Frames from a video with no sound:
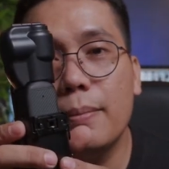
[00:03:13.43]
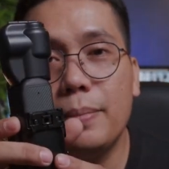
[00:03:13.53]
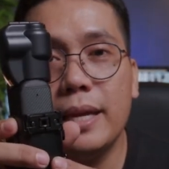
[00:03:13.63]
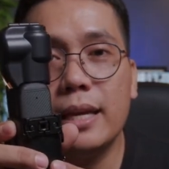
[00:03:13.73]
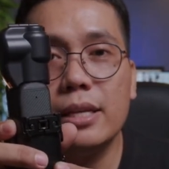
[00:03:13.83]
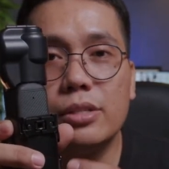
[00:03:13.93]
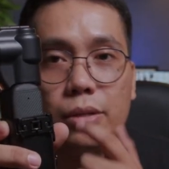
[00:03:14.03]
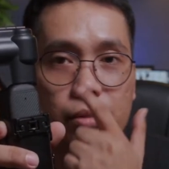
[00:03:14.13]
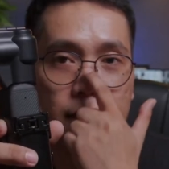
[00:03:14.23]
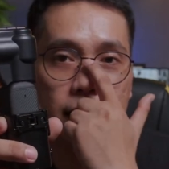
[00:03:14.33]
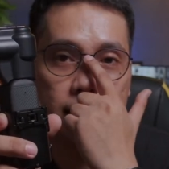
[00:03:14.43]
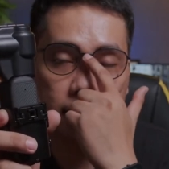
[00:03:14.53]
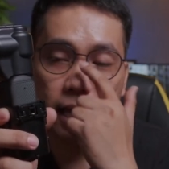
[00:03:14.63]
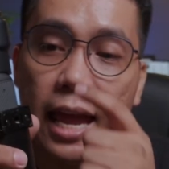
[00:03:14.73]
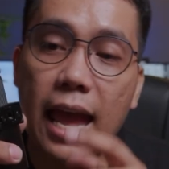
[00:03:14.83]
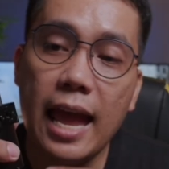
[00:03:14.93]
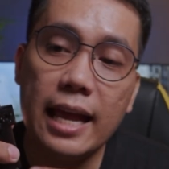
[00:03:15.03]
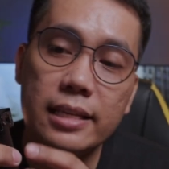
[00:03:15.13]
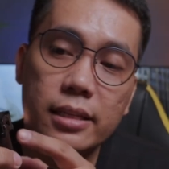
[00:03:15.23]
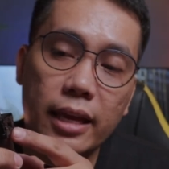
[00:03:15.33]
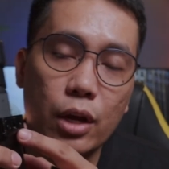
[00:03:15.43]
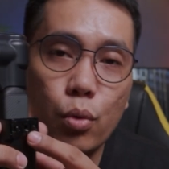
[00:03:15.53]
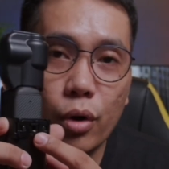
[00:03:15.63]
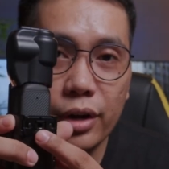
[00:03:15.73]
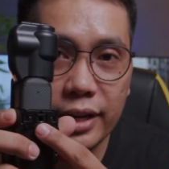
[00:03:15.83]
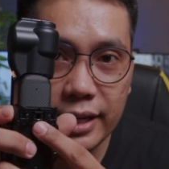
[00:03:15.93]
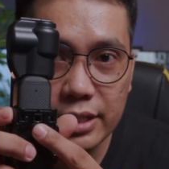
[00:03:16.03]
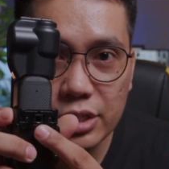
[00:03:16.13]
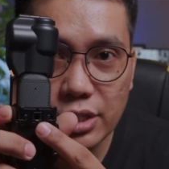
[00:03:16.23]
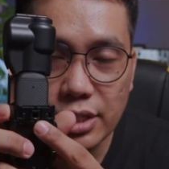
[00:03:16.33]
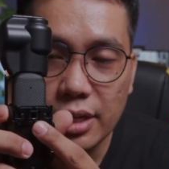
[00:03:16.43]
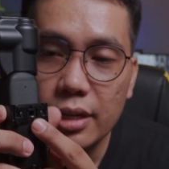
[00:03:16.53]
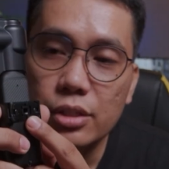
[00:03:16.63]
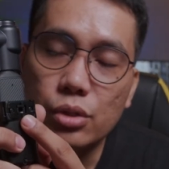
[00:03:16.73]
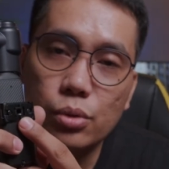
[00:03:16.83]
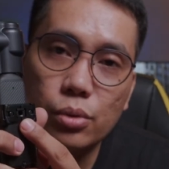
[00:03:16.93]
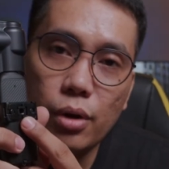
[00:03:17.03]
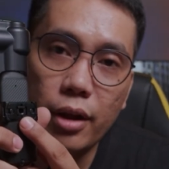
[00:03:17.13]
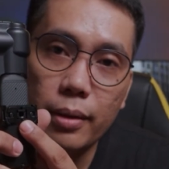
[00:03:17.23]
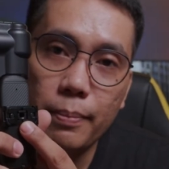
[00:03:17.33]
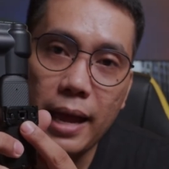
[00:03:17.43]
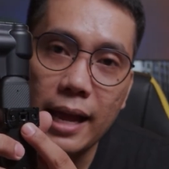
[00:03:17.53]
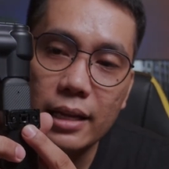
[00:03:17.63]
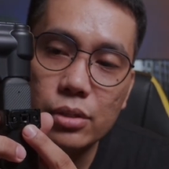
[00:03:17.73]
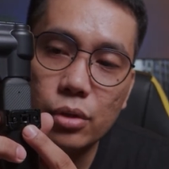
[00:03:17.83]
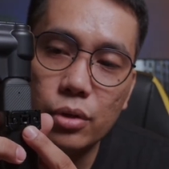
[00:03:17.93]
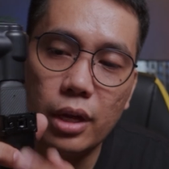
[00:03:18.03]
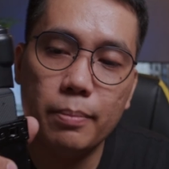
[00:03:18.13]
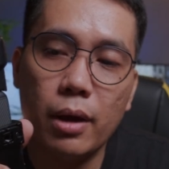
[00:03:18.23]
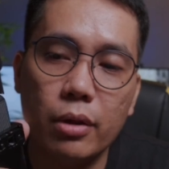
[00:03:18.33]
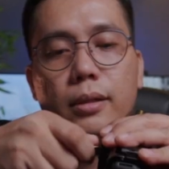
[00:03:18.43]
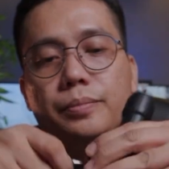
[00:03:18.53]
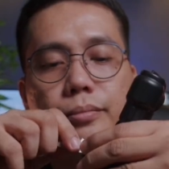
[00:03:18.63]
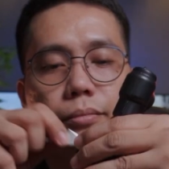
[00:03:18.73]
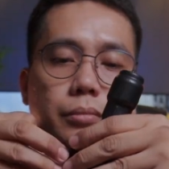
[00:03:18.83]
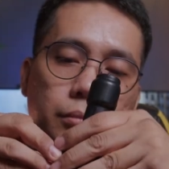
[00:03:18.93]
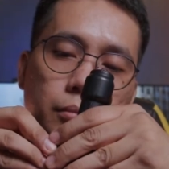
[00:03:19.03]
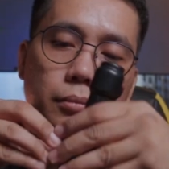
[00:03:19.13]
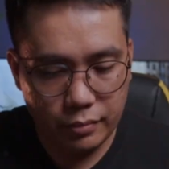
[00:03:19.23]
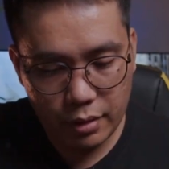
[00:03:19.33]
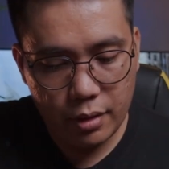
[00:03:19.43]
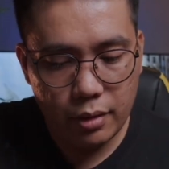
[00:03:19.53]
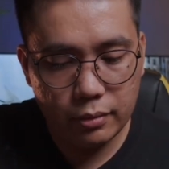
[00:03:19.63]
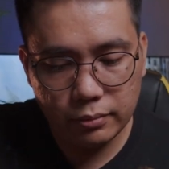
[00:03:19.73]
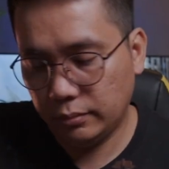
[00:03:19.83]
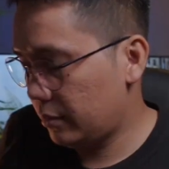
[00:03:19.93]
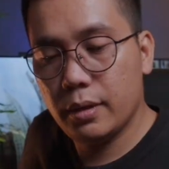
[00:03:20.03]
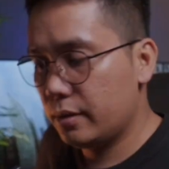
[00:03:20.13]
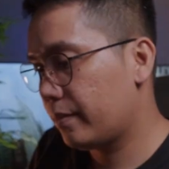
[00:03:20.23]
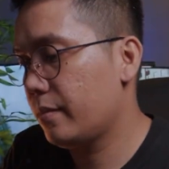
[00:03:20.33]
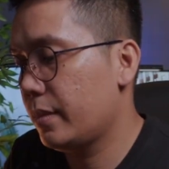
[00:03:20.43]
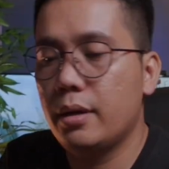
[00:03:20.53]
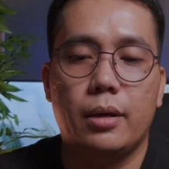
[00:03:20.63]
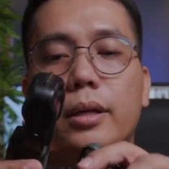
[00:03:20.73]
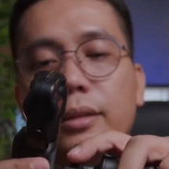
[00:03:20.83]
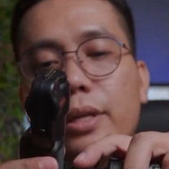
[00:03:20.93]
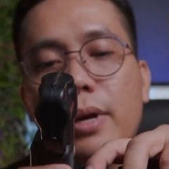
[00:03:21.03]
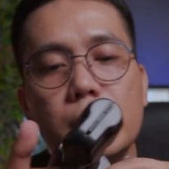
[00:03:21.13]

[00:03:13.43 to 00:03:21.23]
PK-06 has a 1/4 inch screw at the back, so you can mount pretty much anything in here,